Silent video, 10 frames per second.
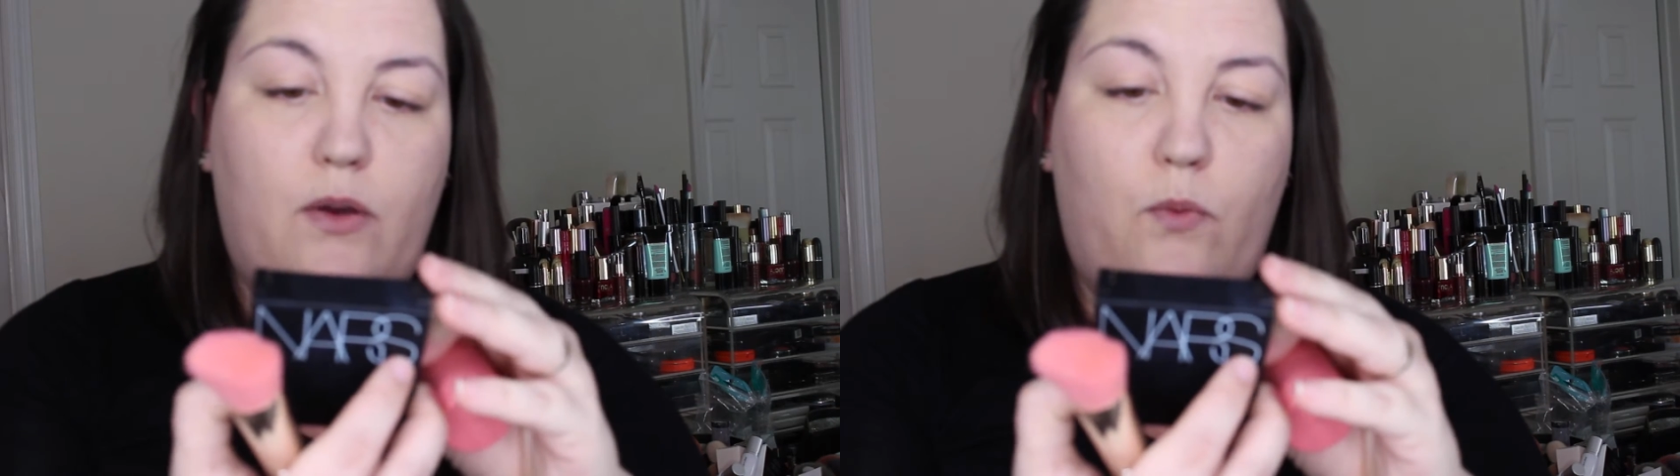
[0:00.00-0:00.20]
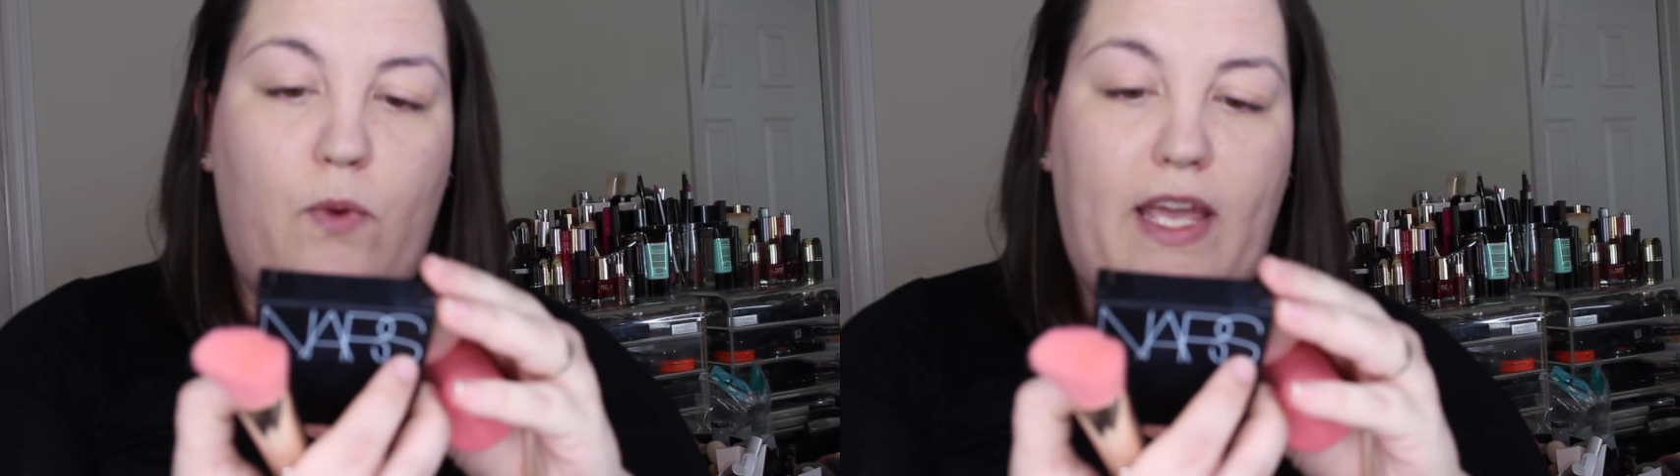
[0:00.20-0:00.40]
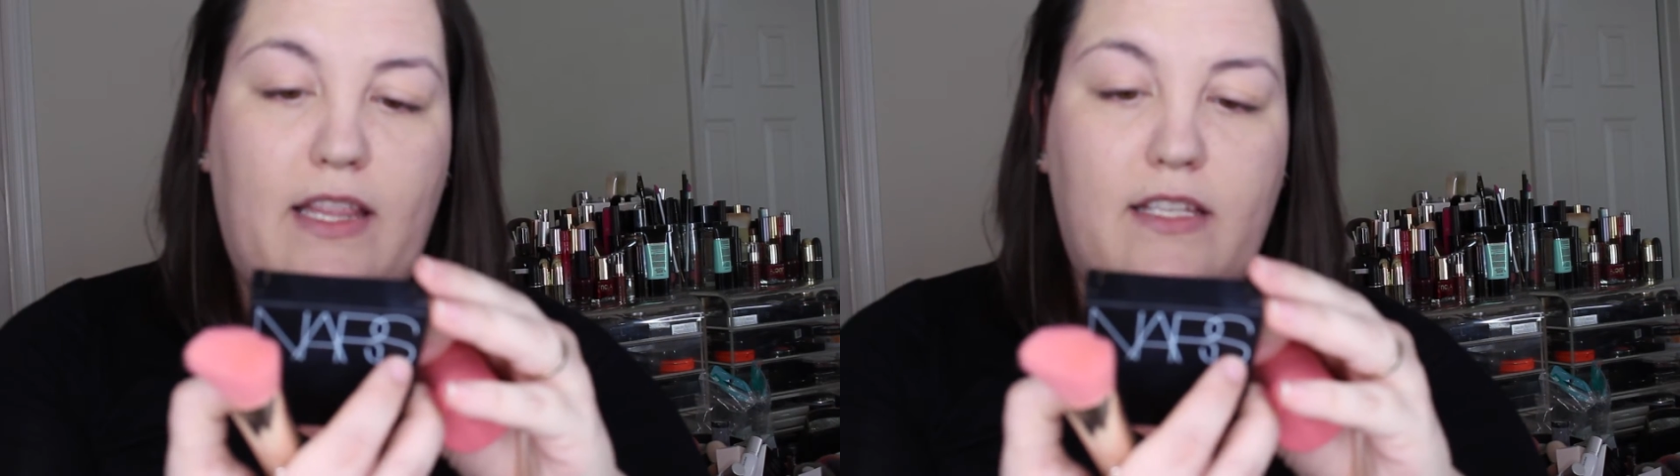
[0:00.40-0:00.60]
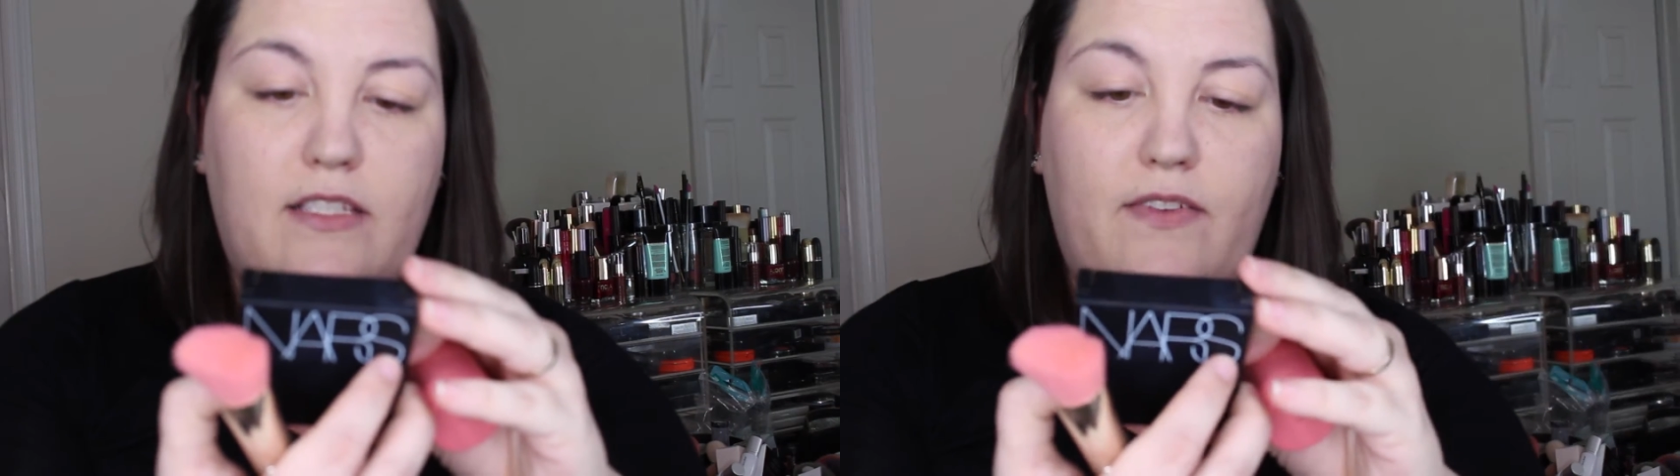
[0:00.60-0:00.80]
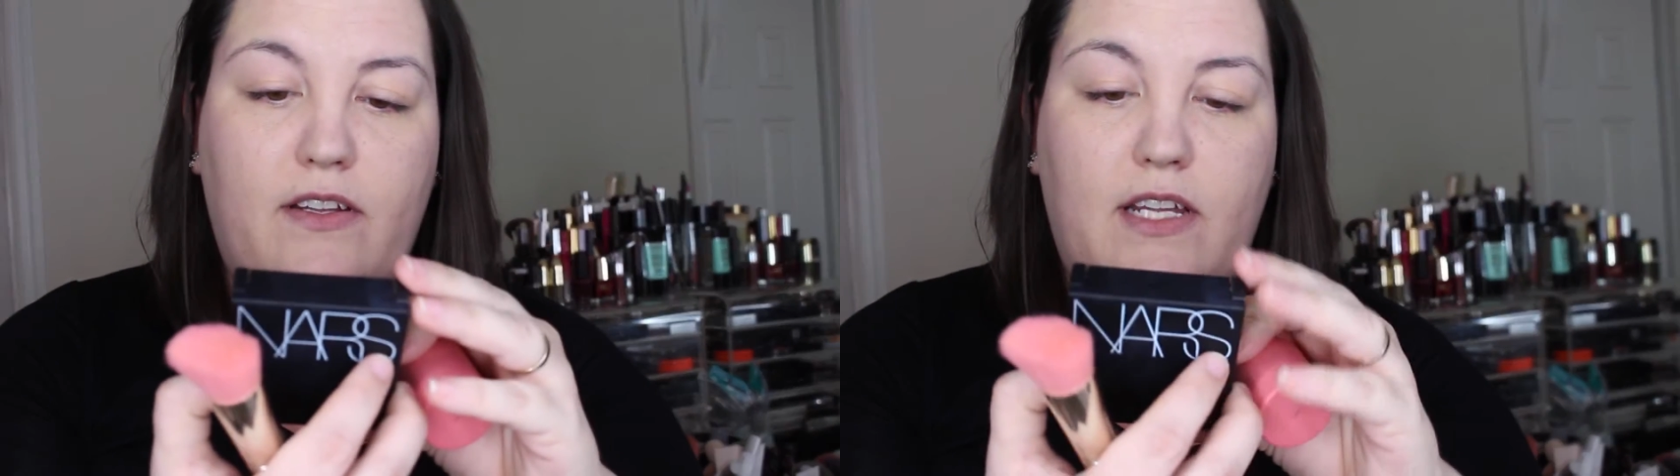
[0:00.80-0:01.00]

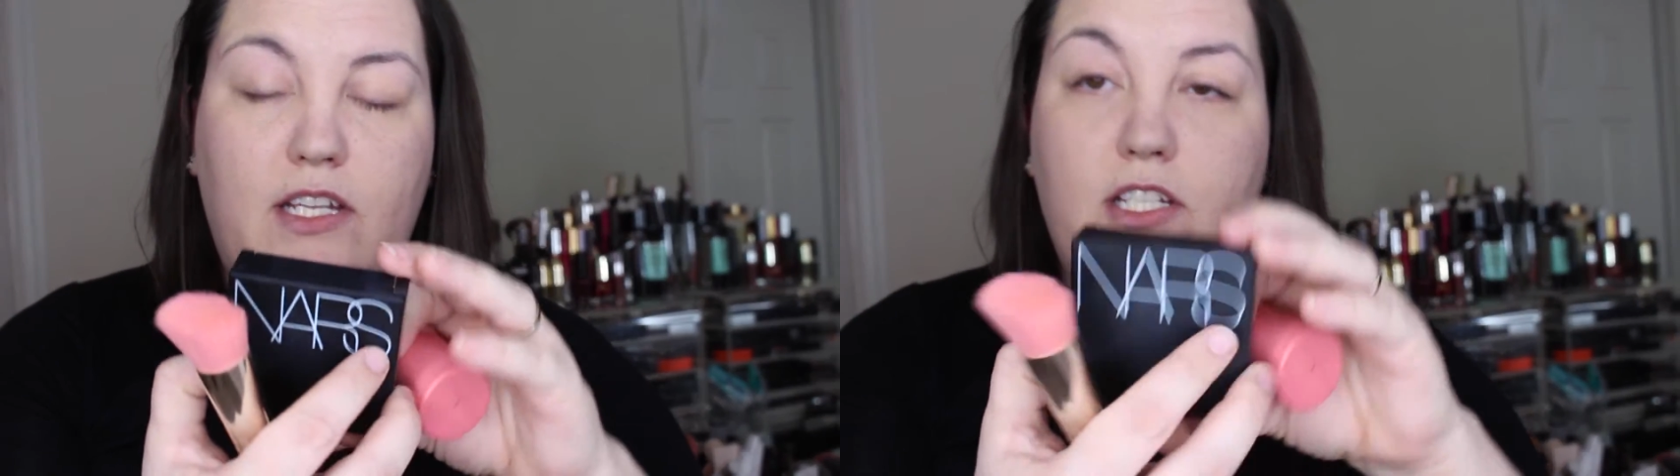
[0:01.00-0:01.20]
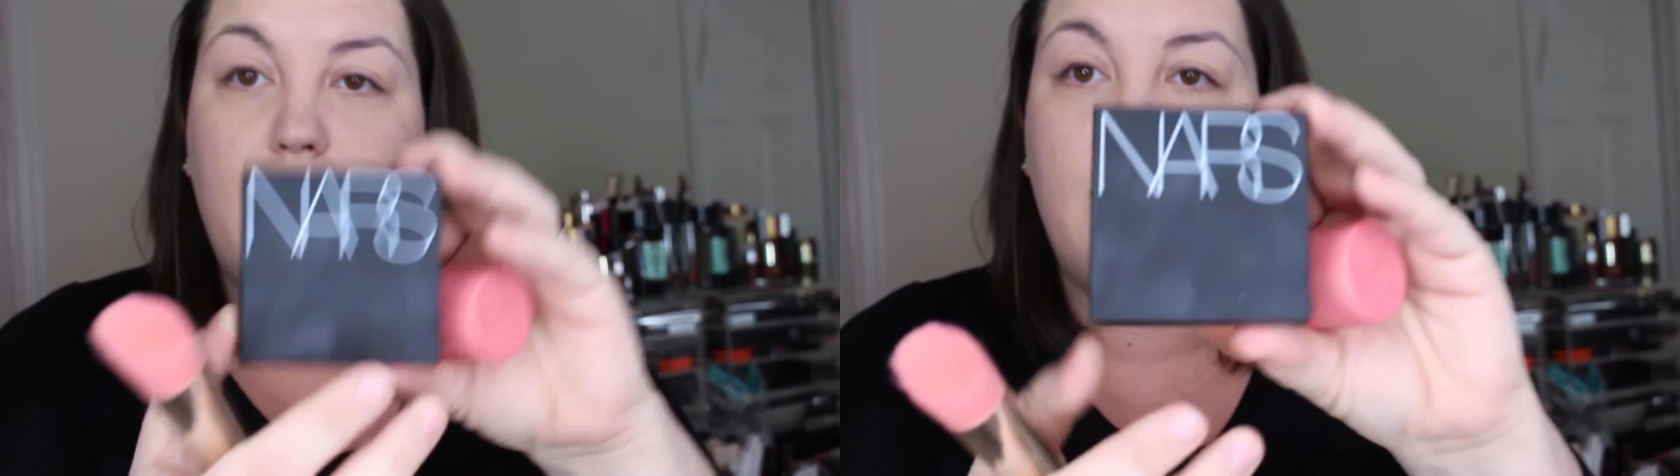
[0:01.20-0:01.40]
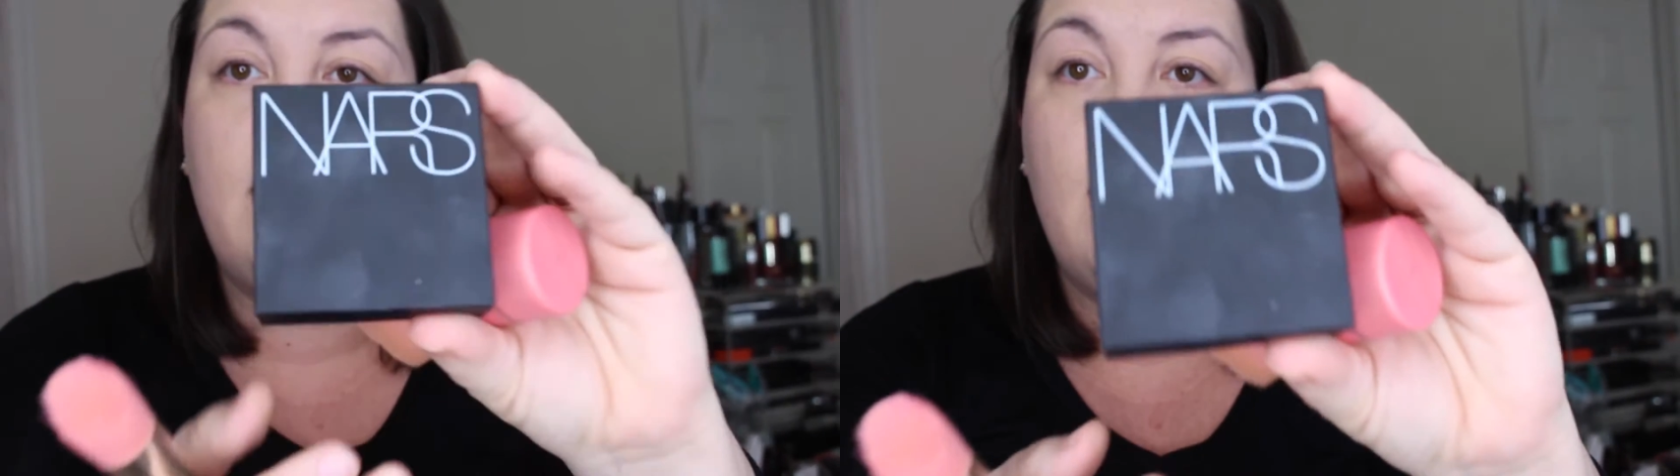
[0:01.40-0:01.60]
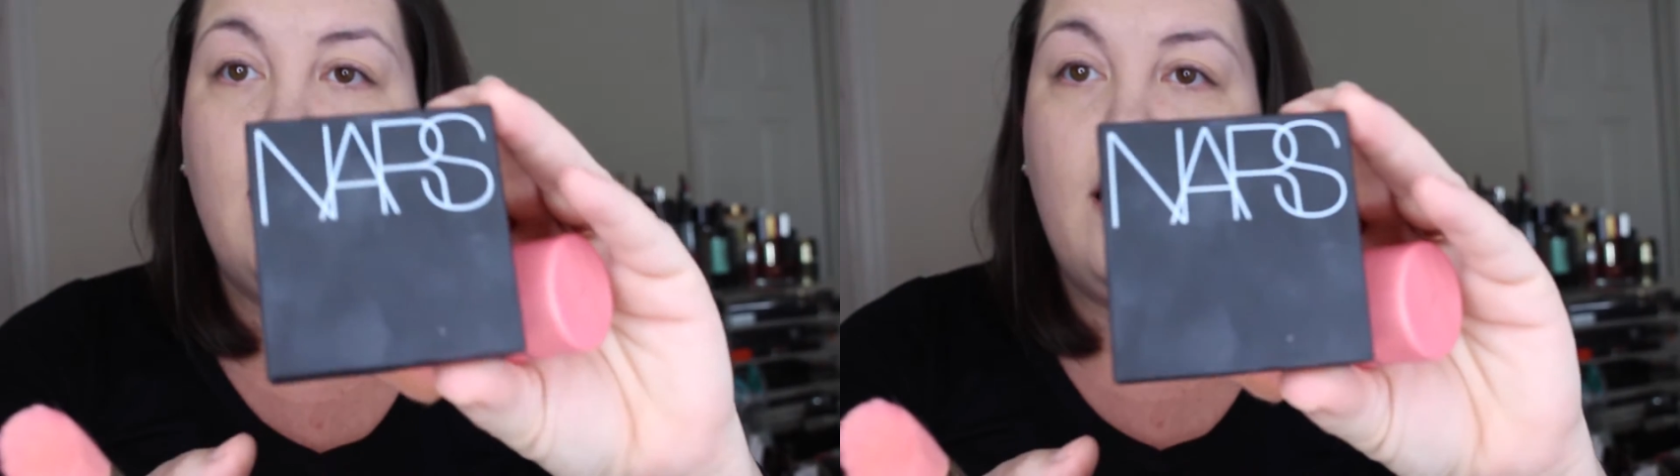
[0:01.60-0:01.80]
Weightless foundation,